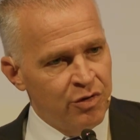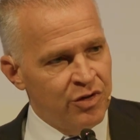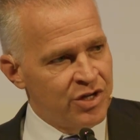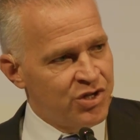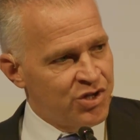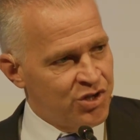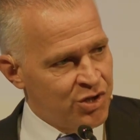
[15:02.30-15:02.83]

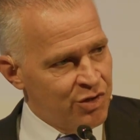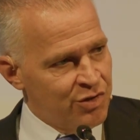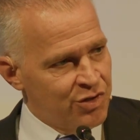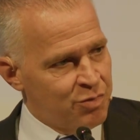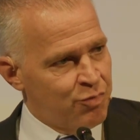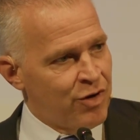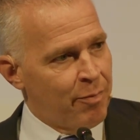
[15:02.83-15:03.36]
this
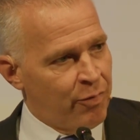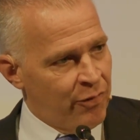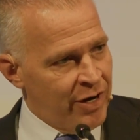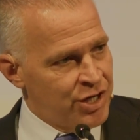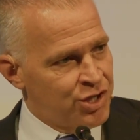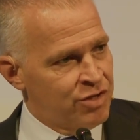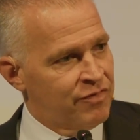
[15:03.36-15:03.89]
student's
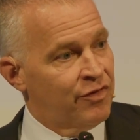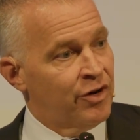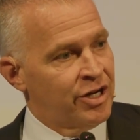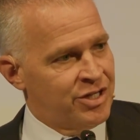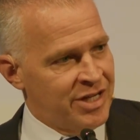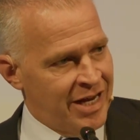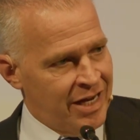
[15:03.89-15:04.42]
preparation for
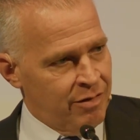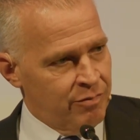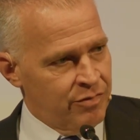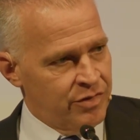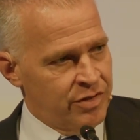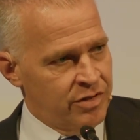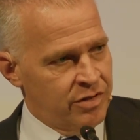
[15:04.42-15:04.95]

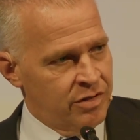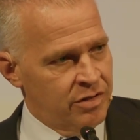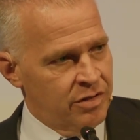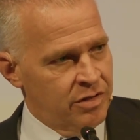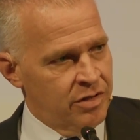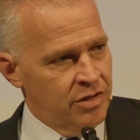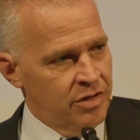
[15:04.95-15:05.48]
exams.
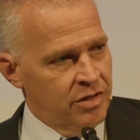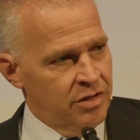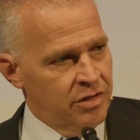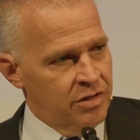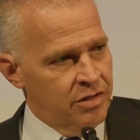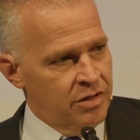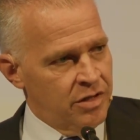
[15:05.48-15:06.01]

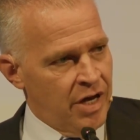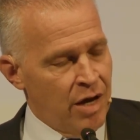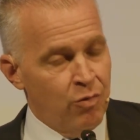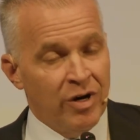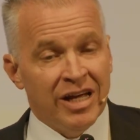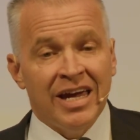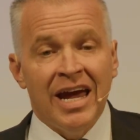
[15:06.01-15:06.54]
And
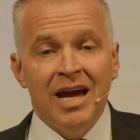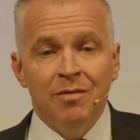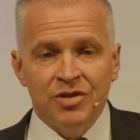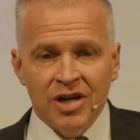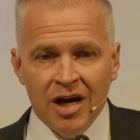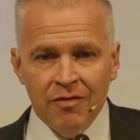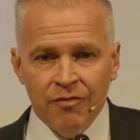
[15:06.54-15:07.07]
when it came
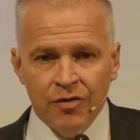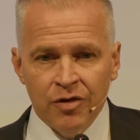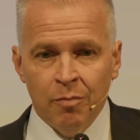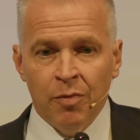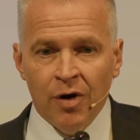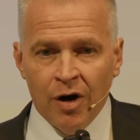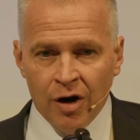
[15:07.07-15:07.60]
time for the
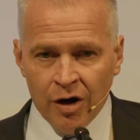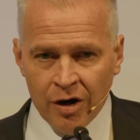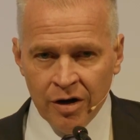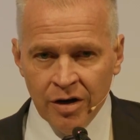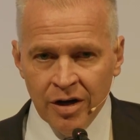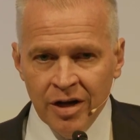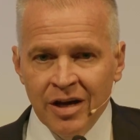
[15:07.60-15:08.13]

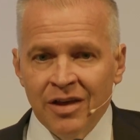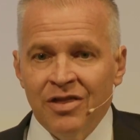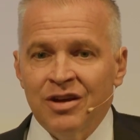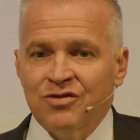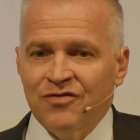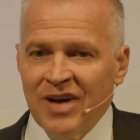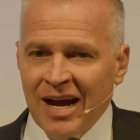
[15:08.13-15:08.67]
bar,
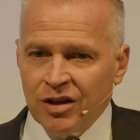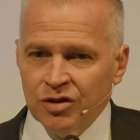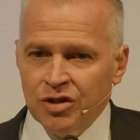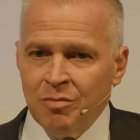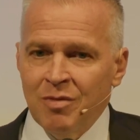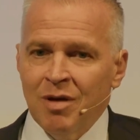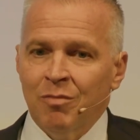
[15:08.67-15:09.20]
this
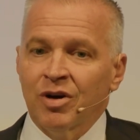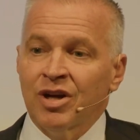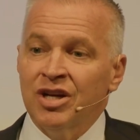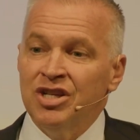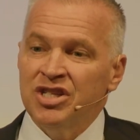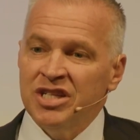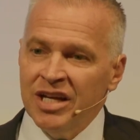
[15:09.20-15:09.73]
faculty member
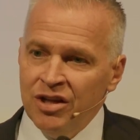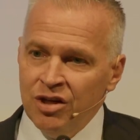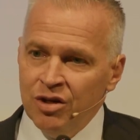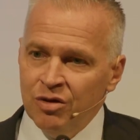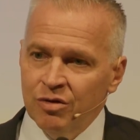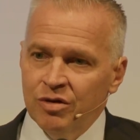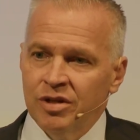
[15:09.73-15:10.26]

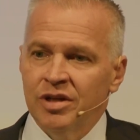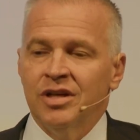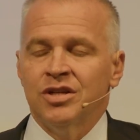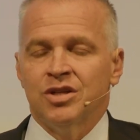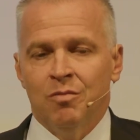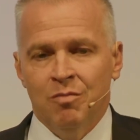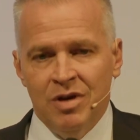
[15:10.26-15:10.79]
continued
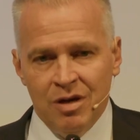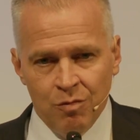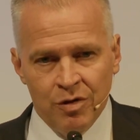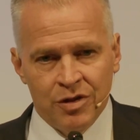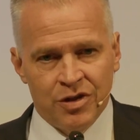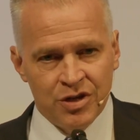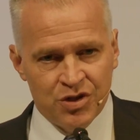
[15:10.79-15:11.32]
to meet
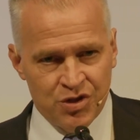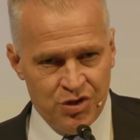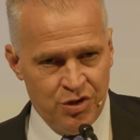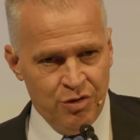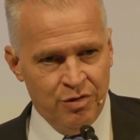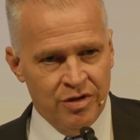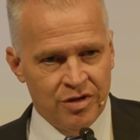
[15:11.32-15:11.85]
with this
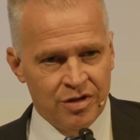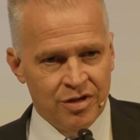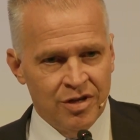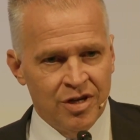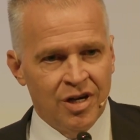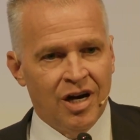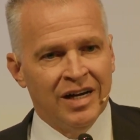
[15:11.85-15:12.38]
student
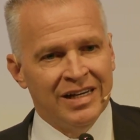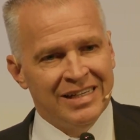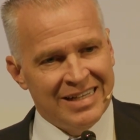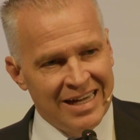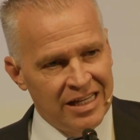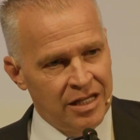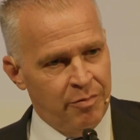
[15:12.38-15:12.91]
on a
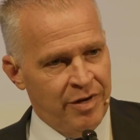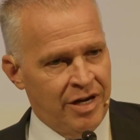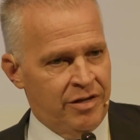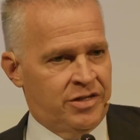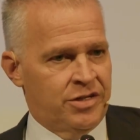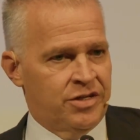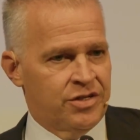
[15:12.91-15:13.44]
daily
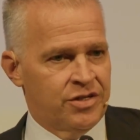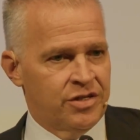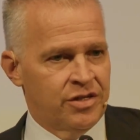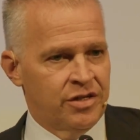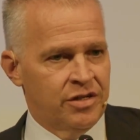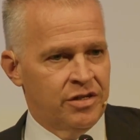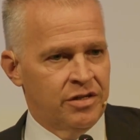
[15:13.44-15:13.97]
basis
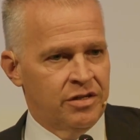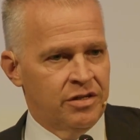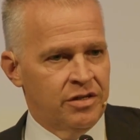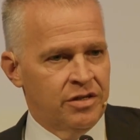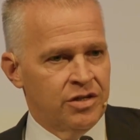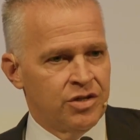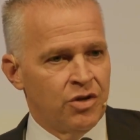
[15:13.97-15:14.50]

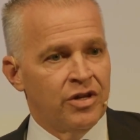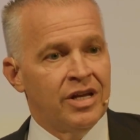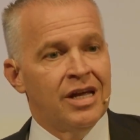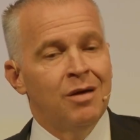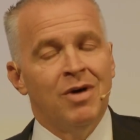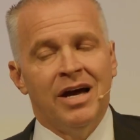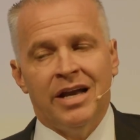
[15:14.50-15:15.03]
so that
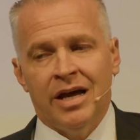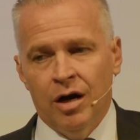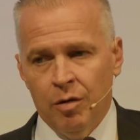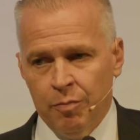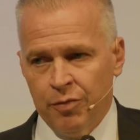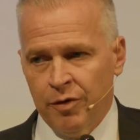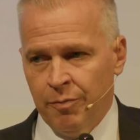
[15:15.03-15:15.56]
he might
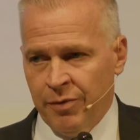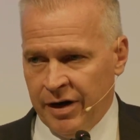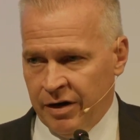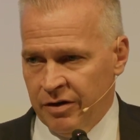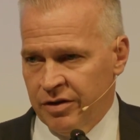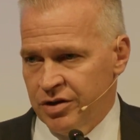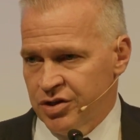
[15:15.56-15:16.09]
help
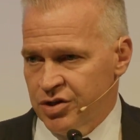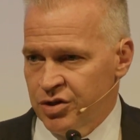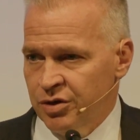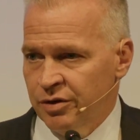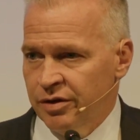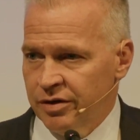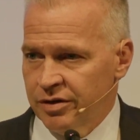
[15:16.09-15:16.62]
prepare this
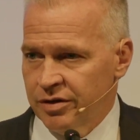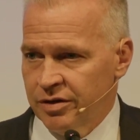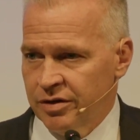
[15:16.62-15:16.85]
student.